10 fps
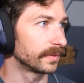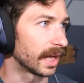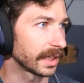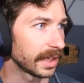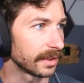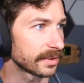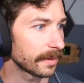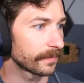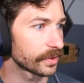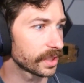I can't
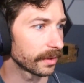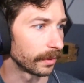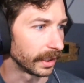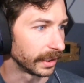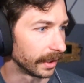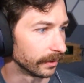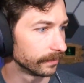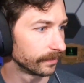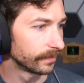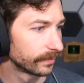type for shit right now.
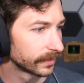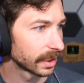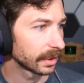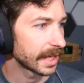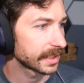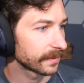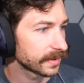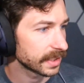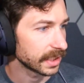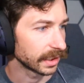Classic
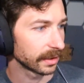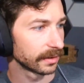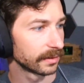physique.